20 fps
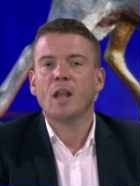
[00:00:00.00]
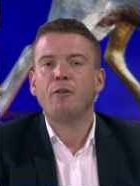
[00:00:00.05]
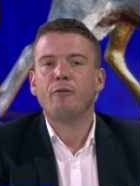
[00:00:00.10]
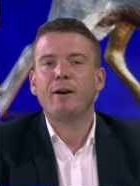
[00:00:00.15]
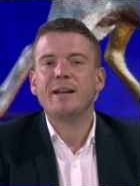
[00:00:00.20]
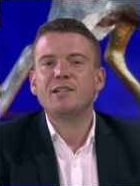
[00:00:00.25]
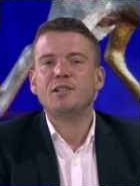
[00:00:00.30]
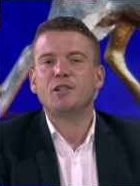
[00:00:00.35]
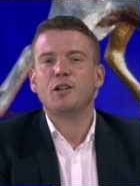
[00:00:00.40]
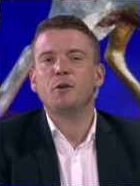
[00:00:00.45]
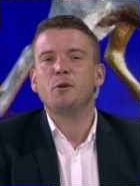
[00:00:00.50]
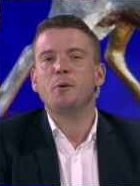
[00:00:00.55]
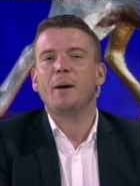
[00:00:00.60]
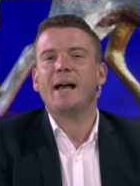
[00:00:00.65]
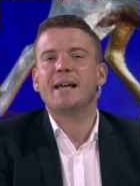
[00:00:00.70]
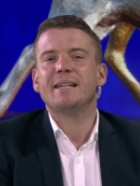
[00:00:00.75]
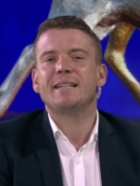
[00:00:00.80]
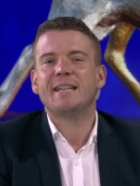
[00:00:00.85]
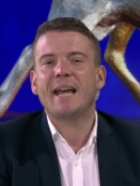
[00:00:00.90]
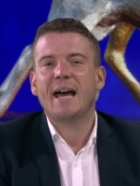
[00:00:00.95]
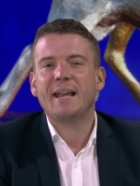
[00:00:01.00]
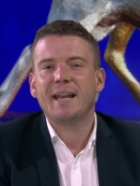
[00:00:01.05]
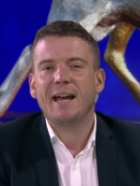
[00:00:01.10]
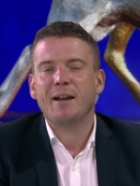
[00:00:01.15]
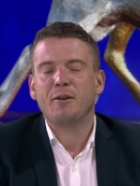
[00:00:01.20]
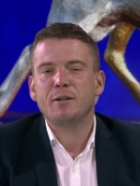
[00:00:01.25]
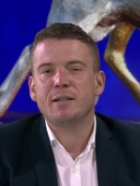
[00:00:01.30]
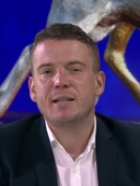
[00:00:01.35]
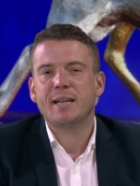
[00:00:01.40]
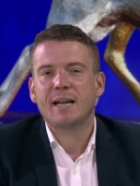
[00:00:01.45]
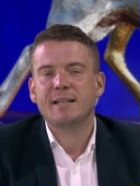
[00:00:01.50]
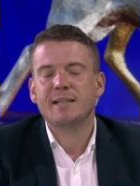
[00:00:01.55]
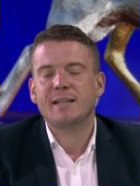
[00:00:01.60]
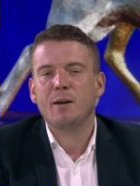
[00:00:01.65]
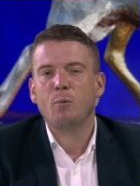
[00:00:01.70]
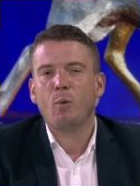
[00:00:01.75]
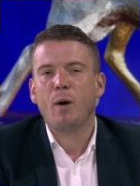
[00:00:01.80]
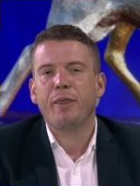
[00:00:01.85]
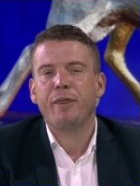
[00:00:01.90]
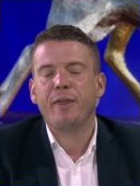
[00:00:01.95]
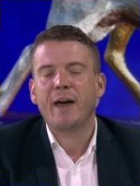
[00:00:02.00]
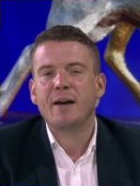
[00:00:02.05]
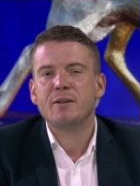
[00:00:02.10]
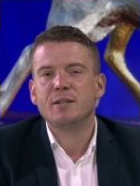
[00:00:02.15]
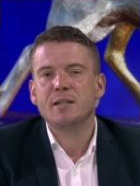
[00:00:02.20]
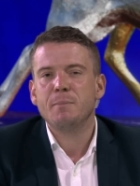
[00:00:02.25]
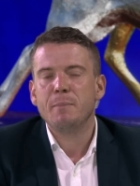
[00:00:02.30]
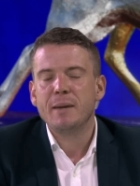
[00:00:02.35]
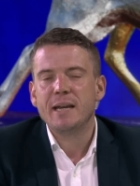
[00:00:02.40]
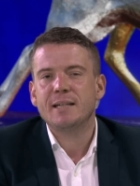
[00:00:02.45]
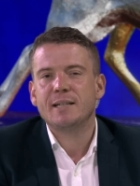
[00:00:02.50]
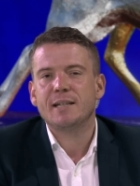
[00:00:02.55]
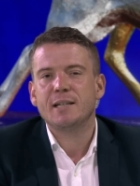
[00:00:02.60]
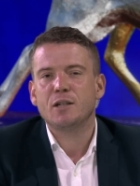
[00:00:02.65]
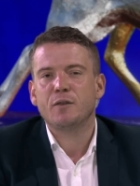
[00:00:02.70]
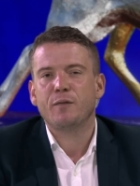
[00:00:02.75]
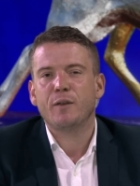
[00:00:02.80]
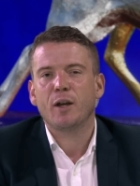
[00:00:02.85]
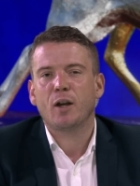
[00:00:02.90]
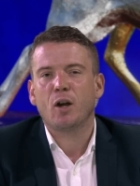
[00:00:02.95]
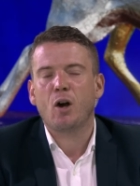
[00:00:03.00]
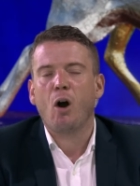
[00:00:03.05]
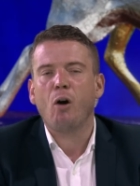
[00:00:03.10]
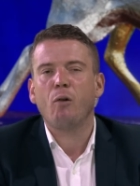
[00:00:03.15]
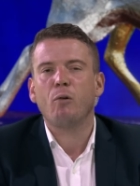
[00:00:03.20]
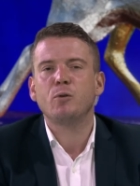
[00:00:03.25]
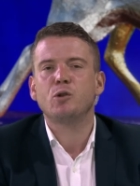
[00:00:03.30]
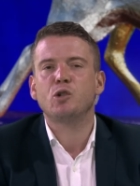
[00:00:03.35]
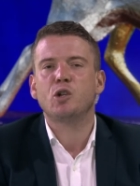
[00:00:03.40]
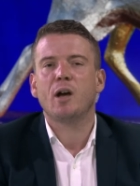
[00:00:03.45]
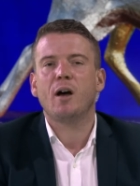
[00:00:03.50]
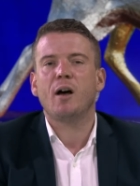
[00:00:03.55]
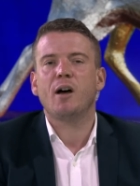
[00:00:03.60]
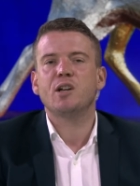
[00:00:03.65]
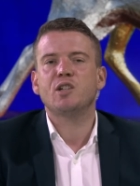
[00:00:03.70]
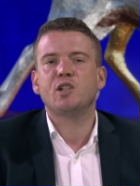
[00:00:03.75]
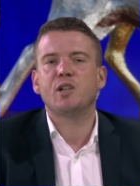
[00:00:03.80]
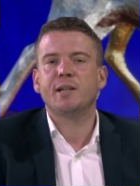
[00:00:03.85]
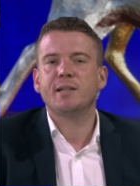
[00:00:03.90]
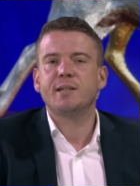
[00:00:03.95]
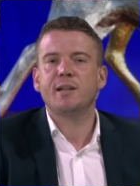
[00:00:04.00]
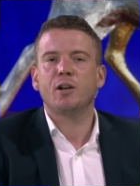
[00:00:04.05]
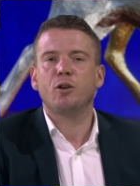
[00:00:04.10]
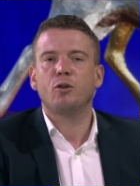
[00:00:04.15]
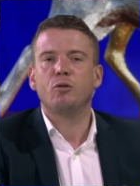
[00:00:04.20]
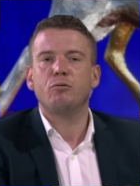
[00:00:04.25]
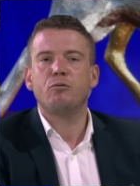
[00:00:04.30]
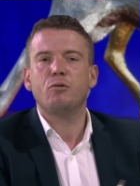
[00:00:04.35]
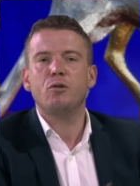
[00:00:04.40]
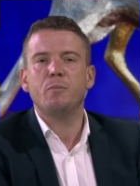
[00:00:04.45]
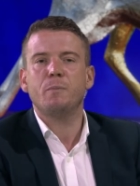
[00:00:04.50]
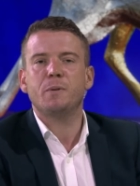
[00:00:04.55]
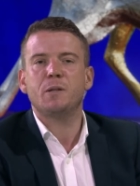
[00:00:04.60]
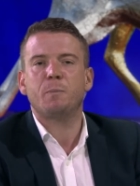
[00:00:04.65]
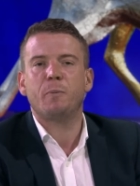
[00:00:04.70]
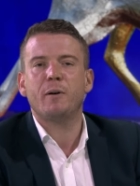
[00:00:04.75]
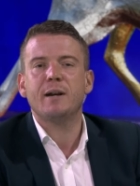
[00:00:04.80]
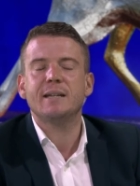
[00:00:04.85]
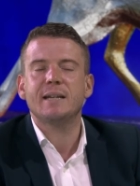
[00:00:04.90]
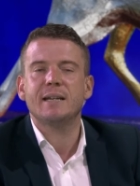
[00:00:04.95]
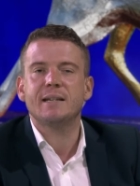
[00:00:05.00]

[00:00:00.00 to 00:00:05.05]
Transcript: Race two at Sandown on Saturday, 1,000 metres for the Coral Charge. It is a group sprint.